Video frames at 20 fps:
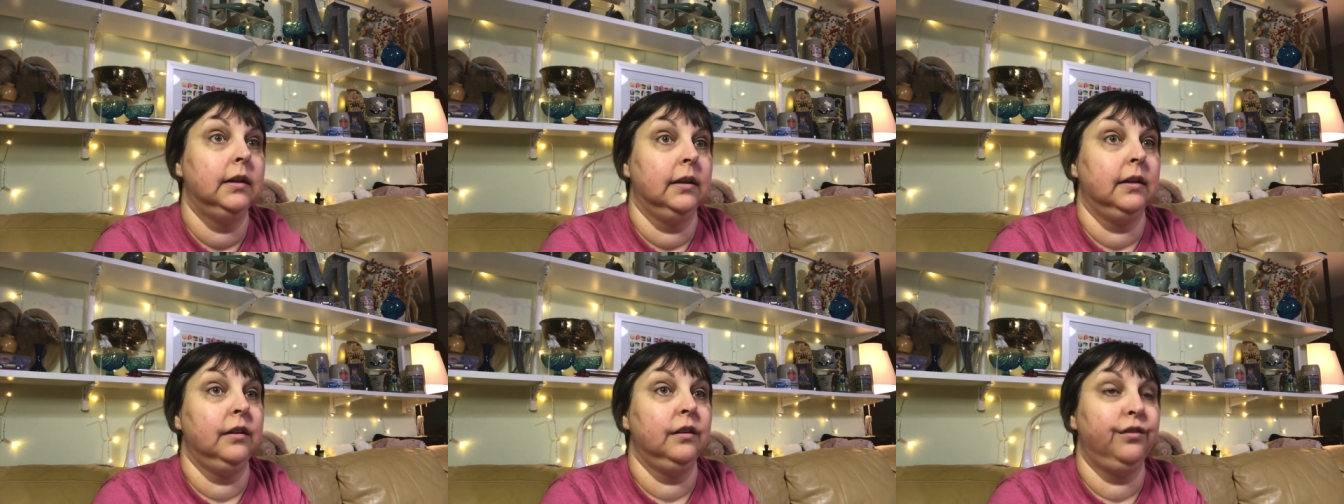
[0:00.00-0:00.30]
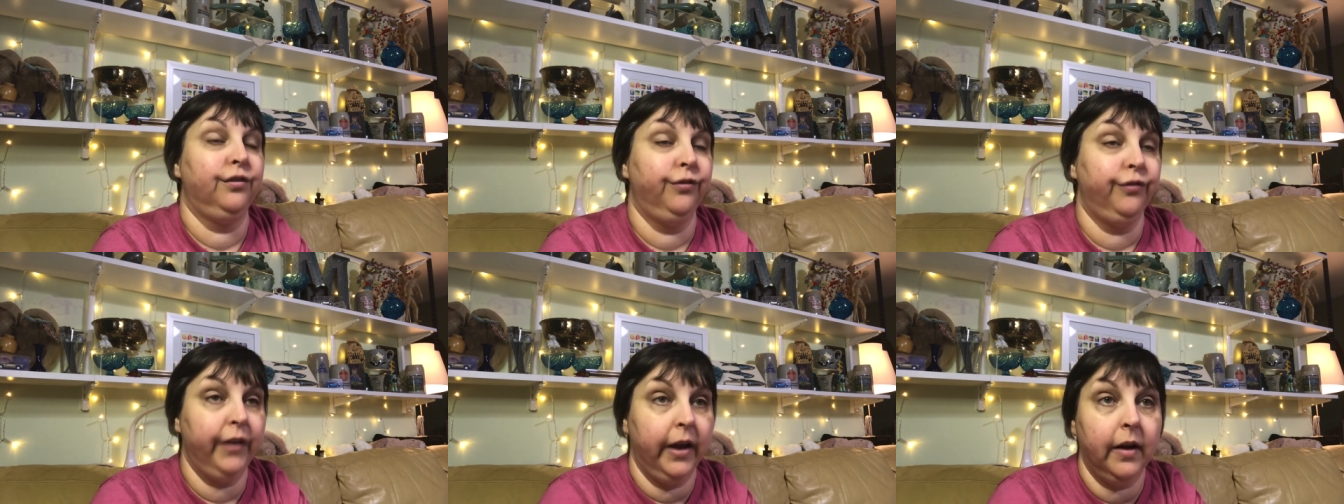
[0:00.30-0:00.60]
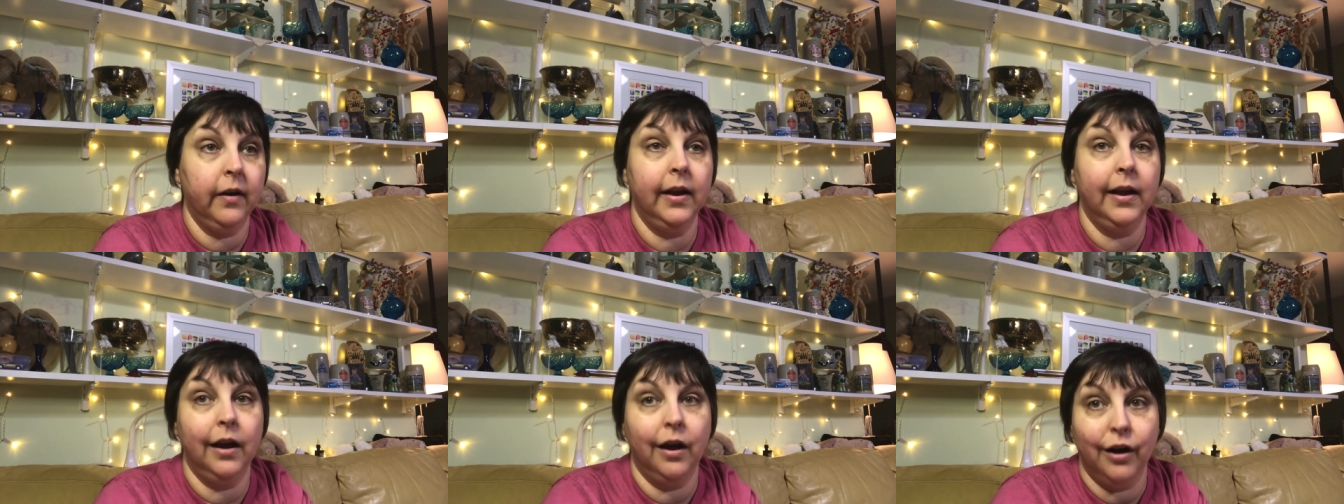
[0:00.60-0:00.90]
it's
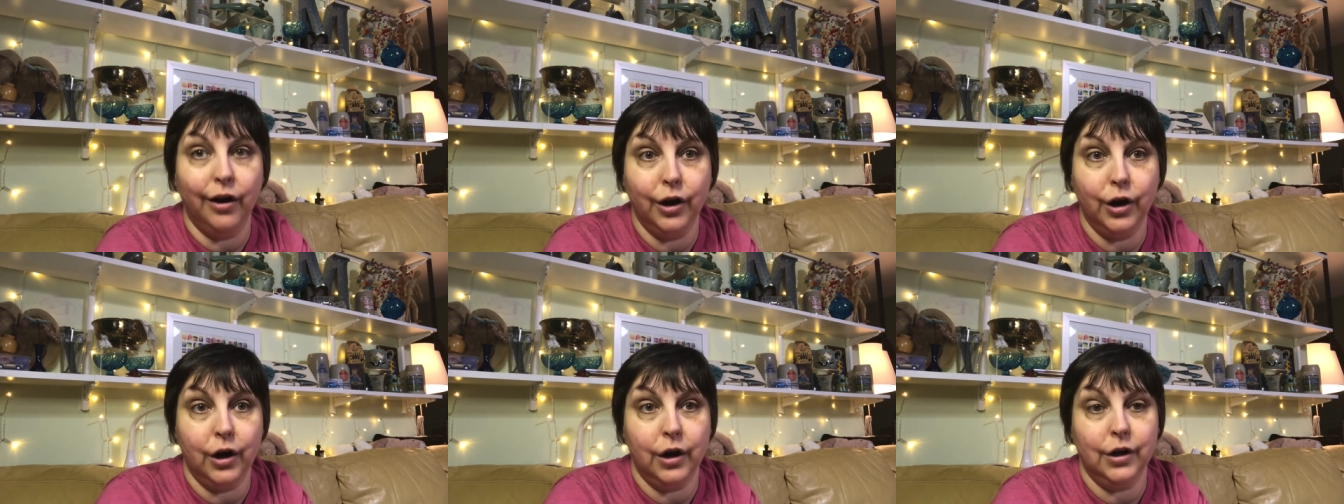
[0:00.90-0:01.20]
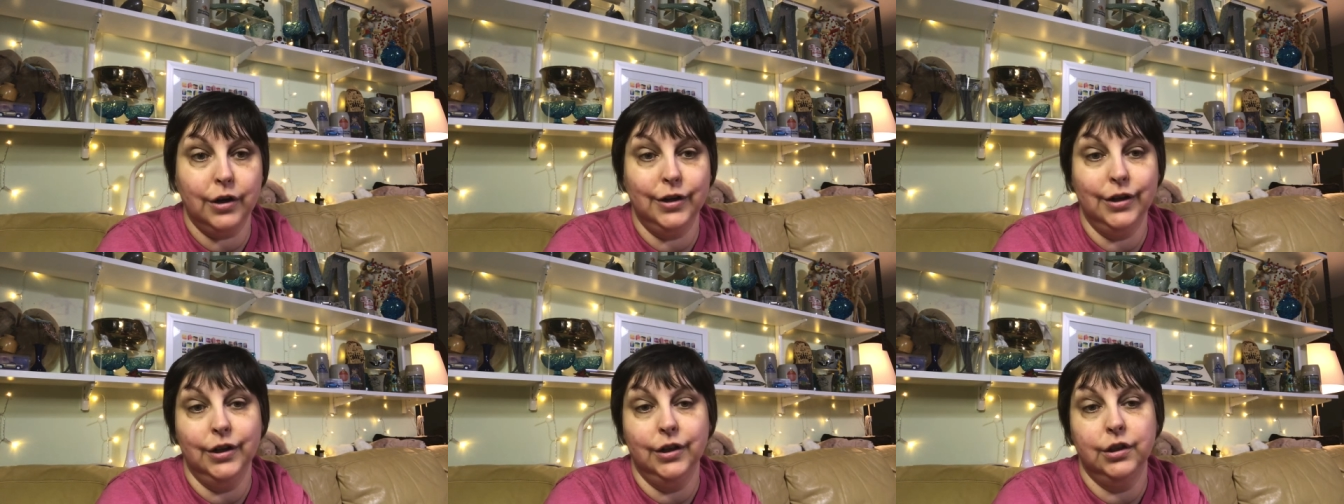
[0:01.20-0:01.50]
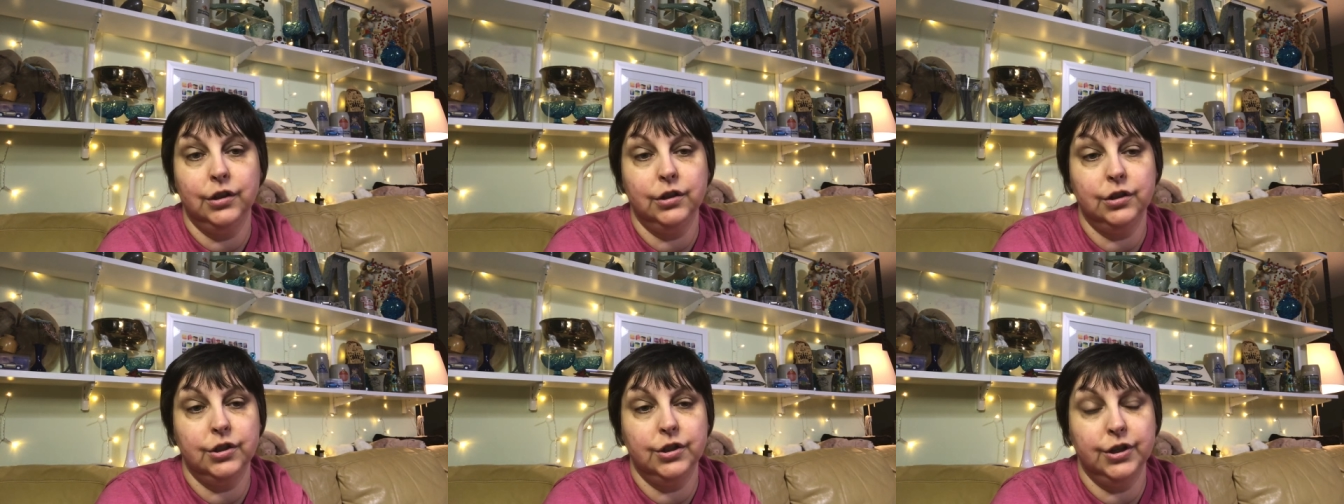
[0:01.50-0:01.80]
very hard
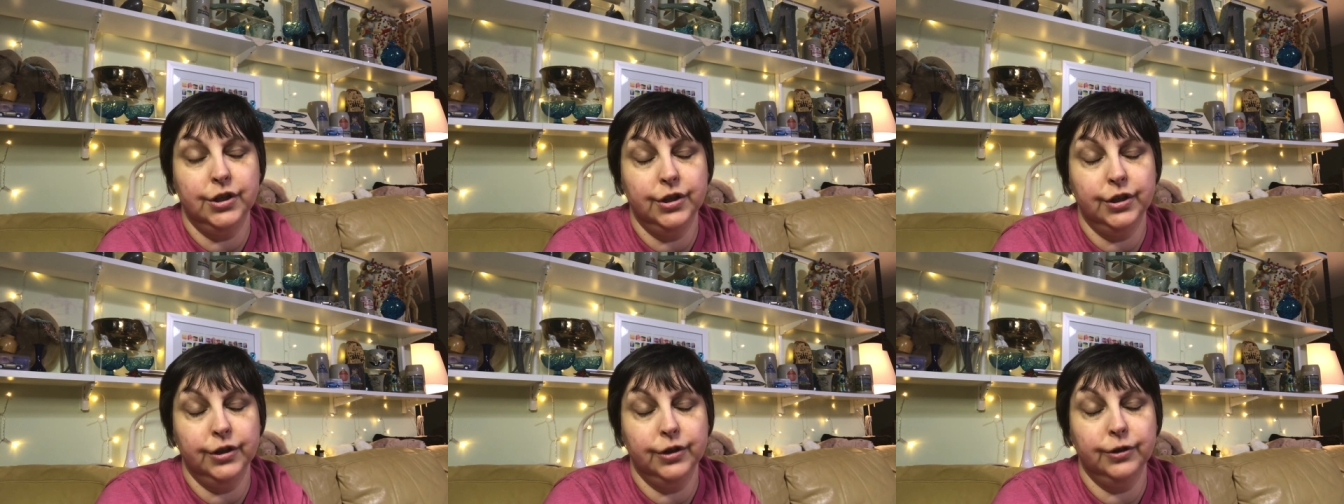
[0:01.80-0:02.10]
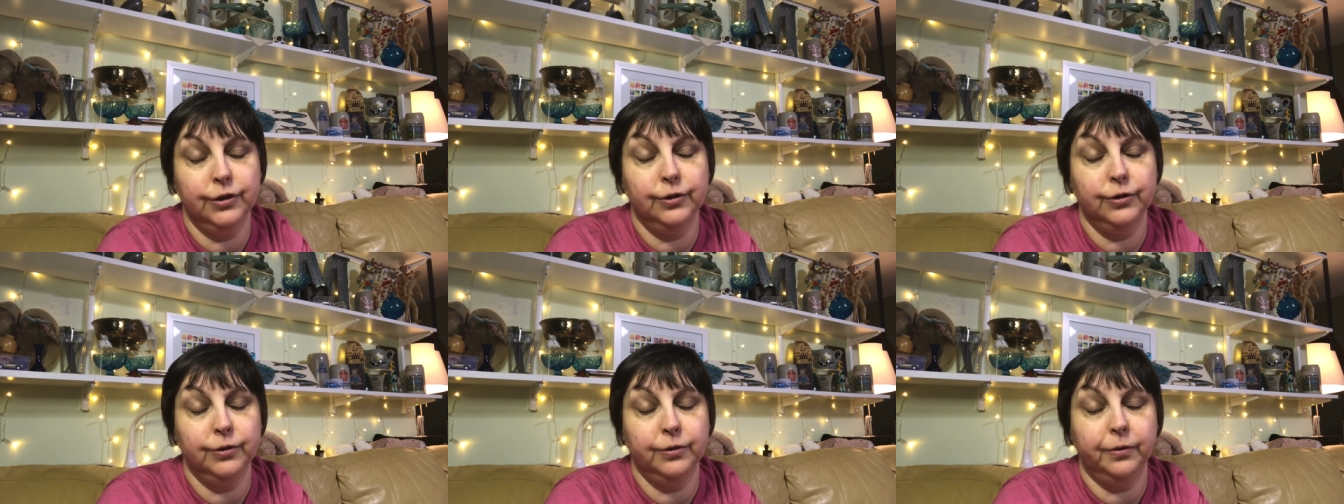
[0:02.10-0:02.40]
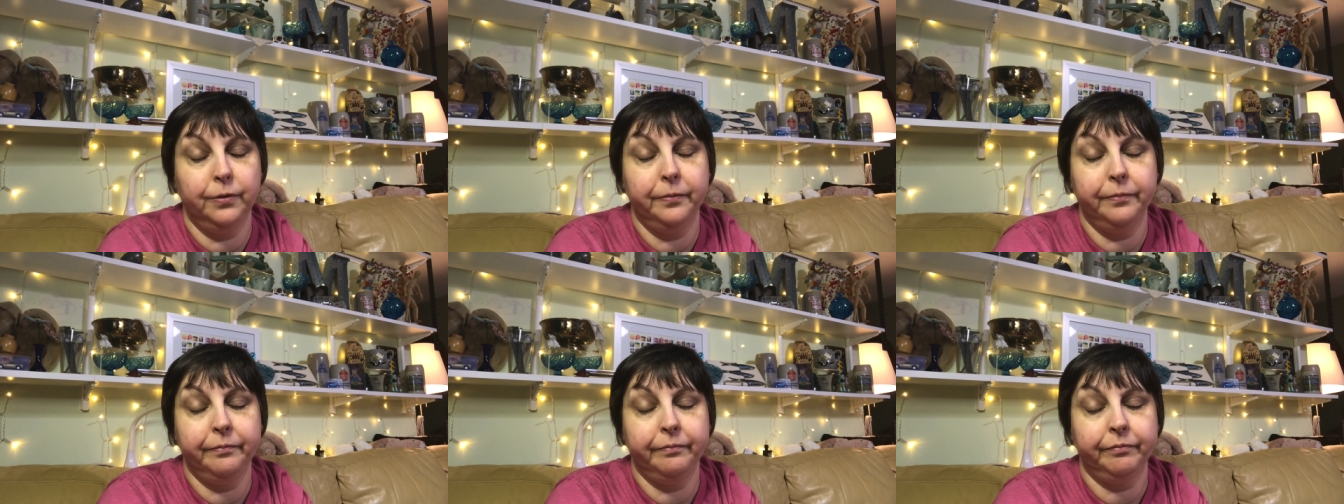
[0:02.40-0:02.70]
to,